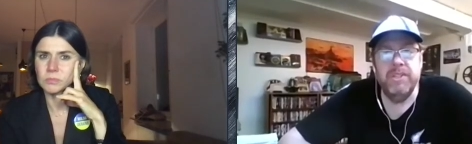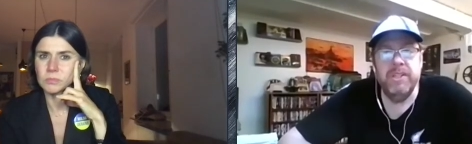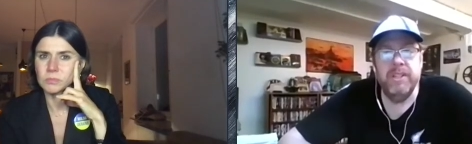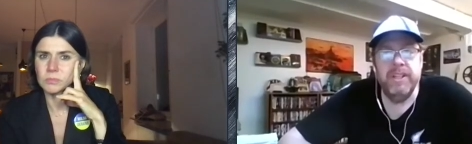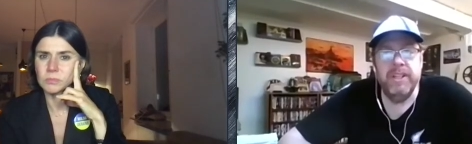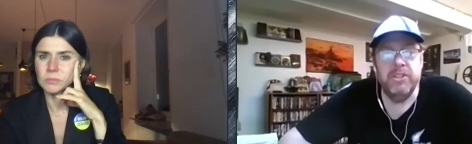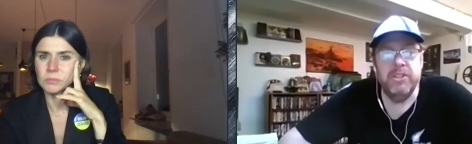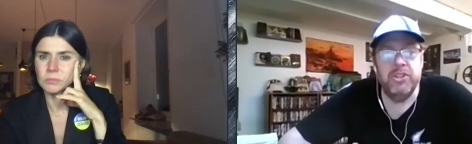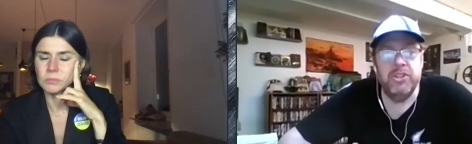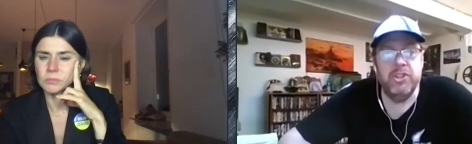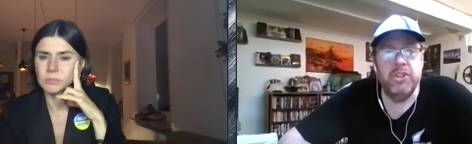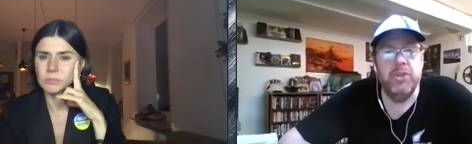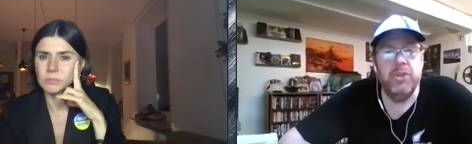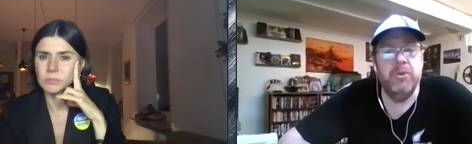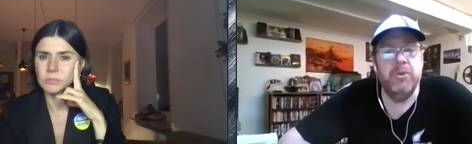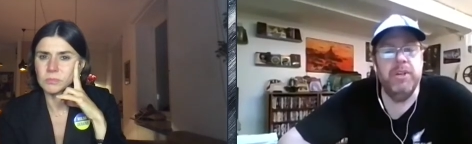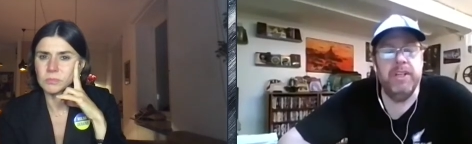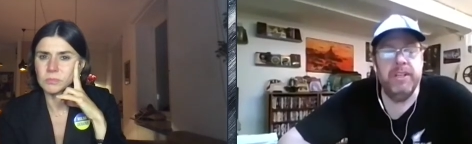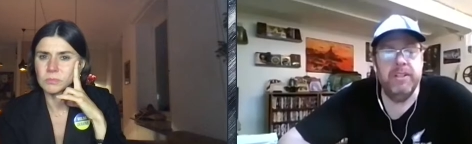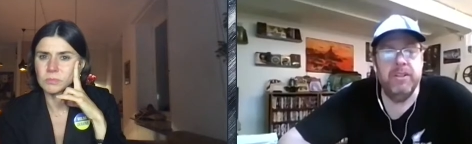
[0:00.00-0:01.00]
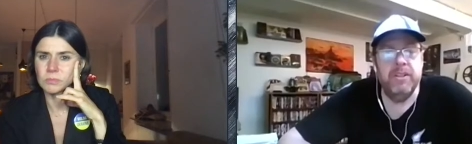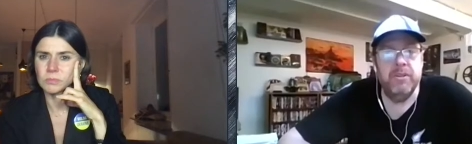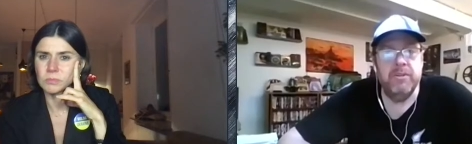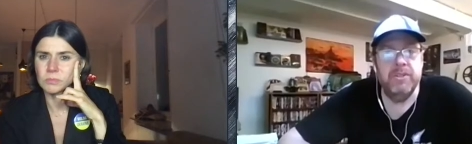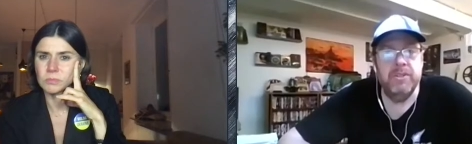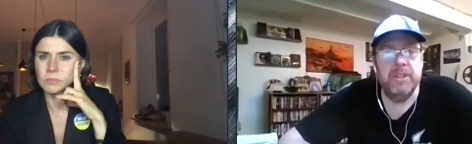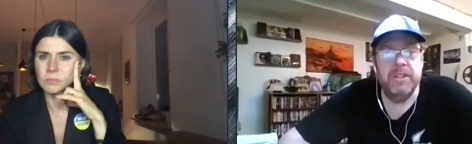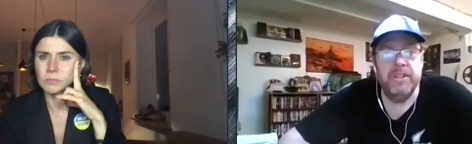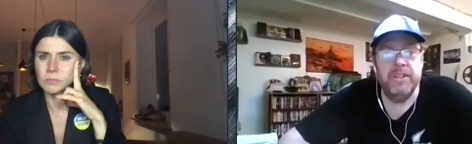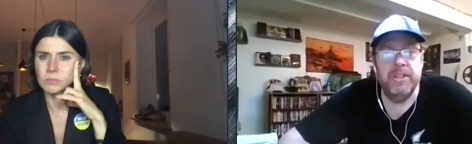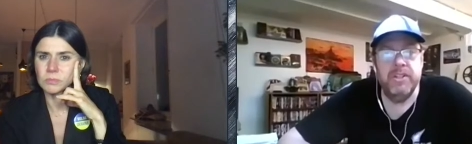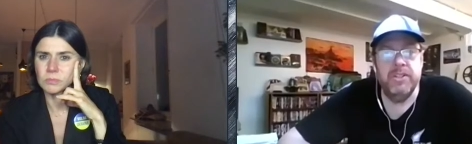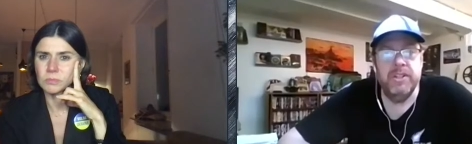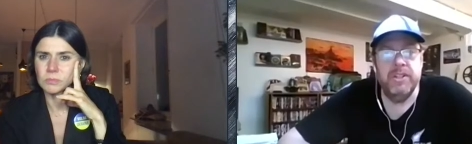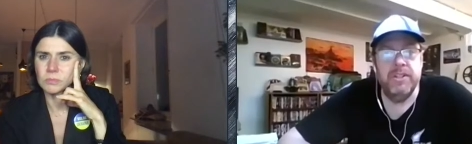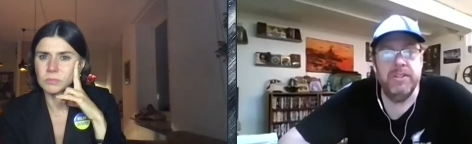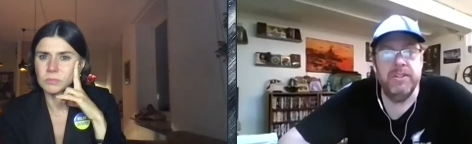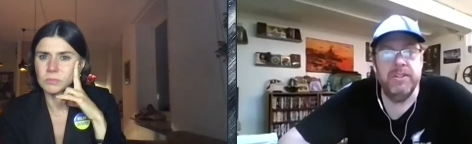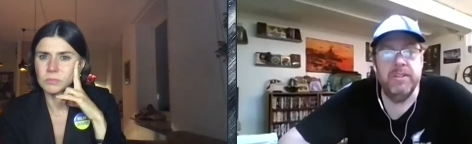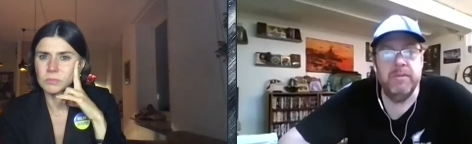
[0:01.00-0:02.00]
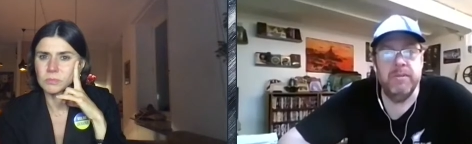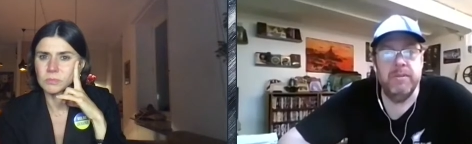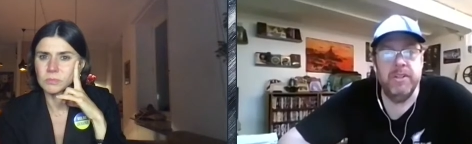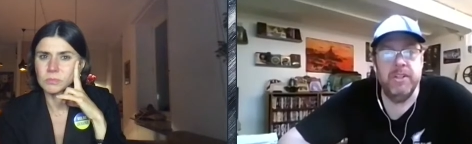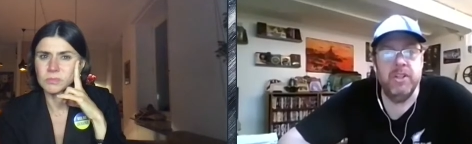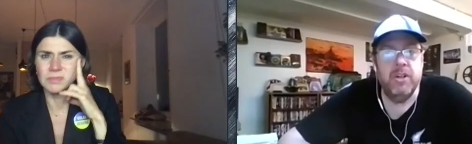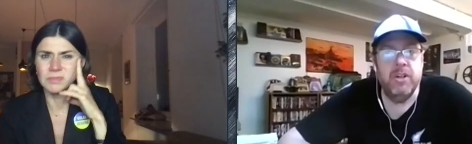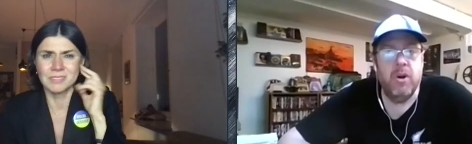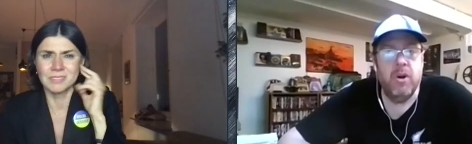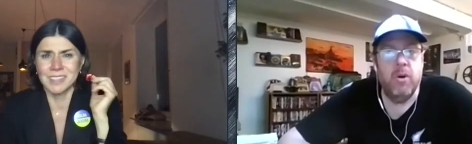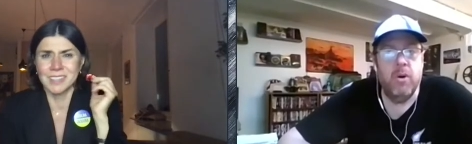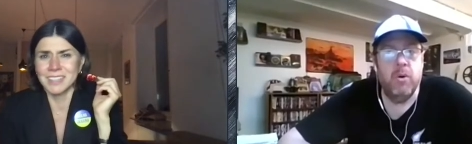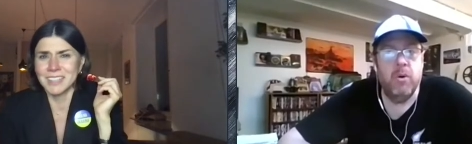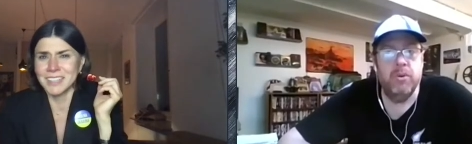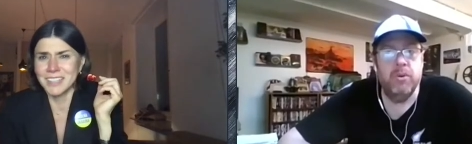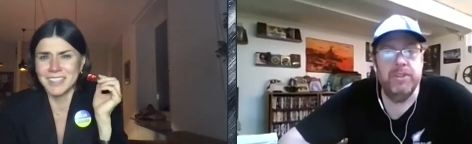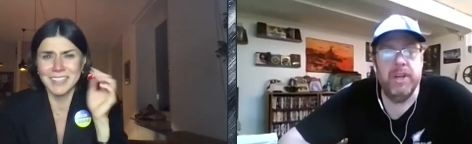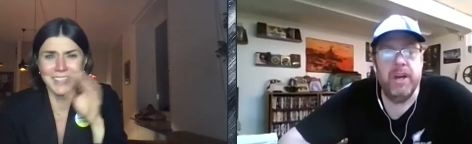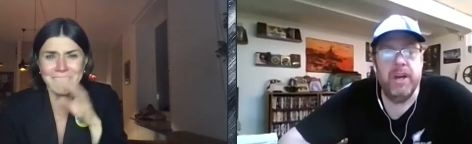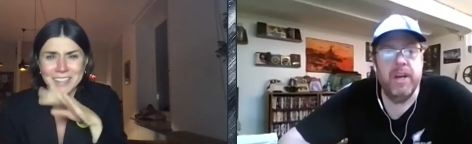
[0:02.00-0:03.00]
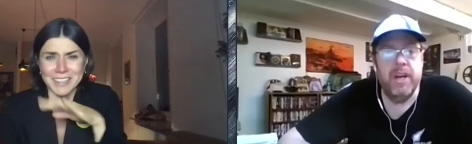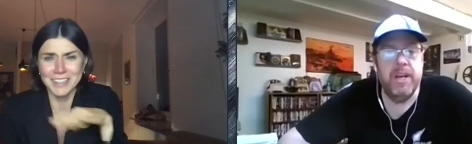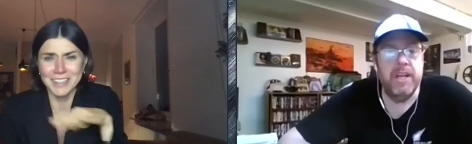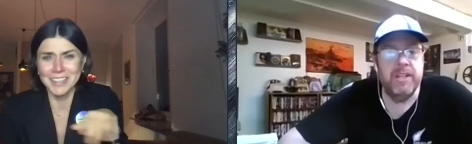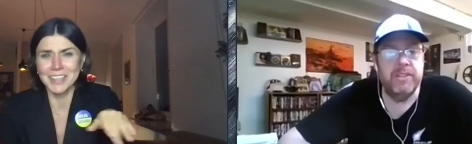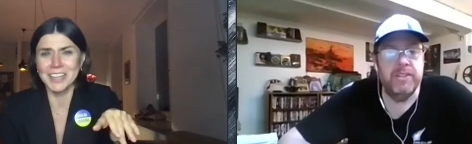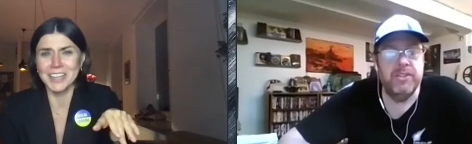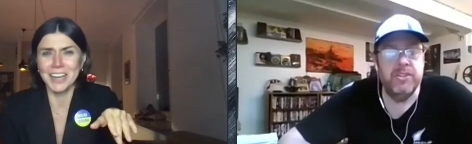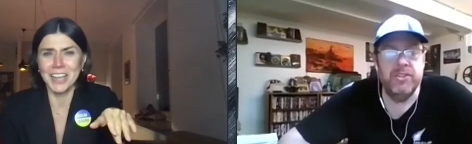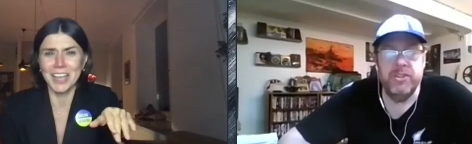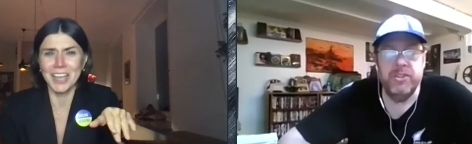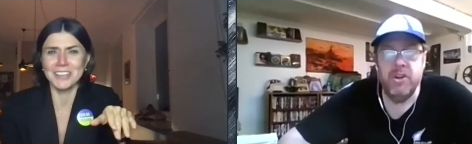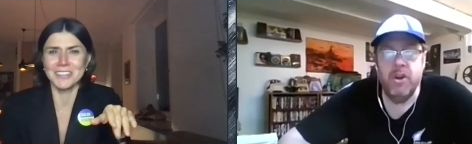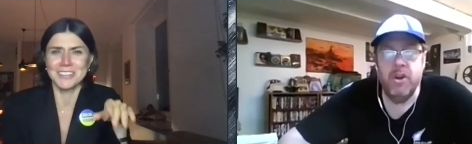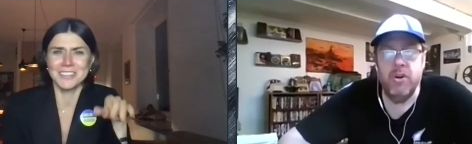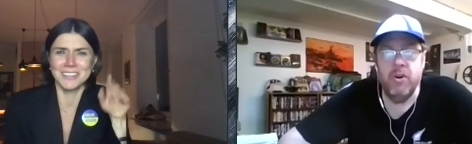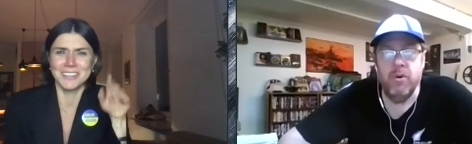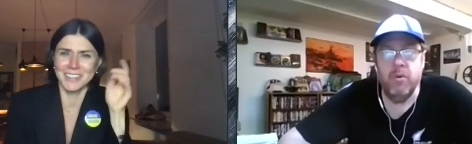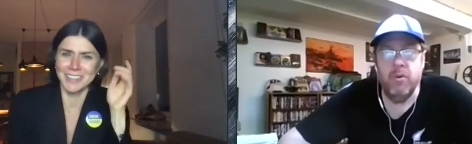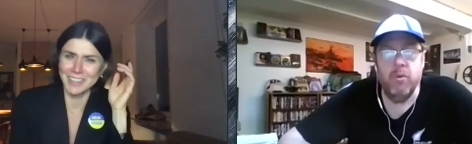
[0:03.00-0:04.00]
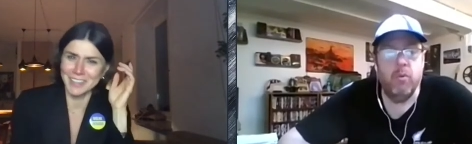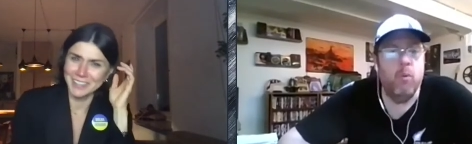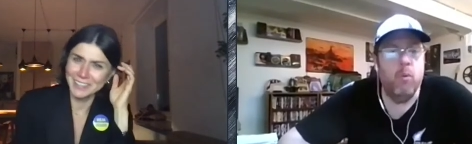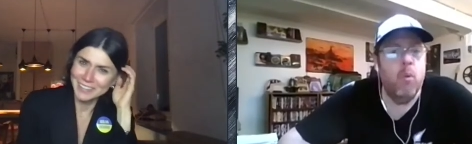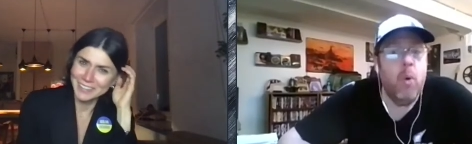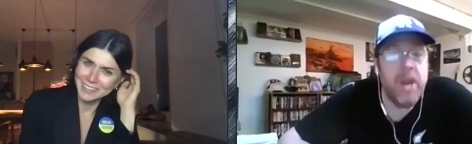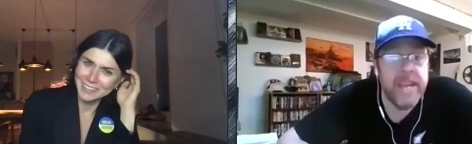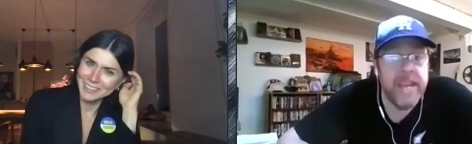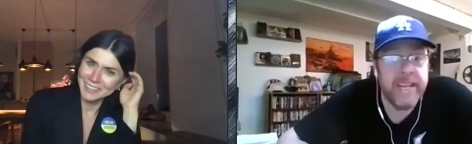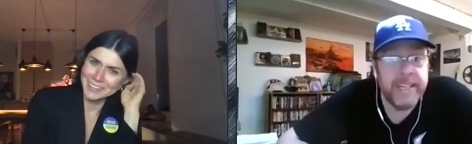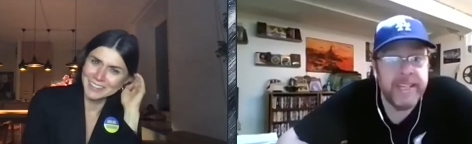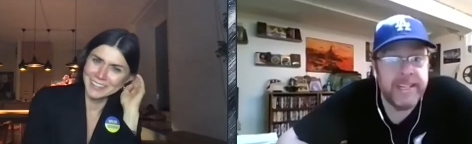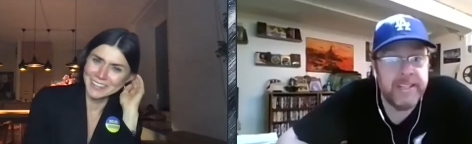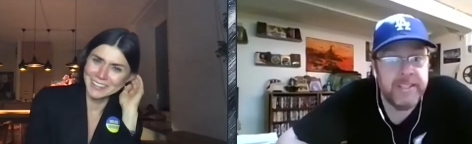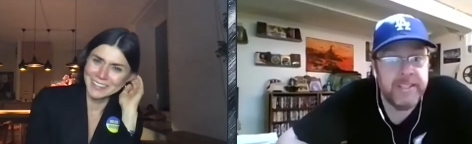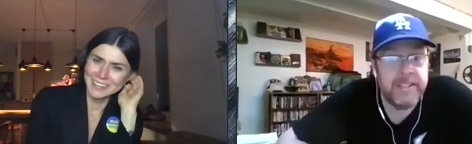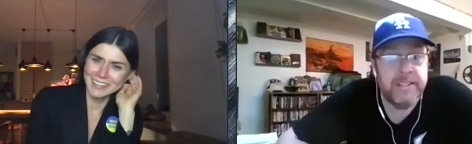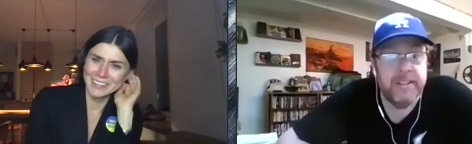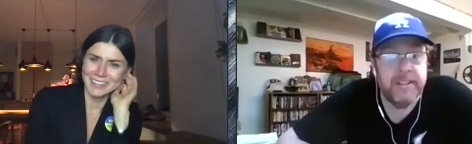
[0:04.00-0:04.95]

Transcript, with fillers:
Speaker 1: it like shooting in those conditions? I mean, cold, ice, snow, wind.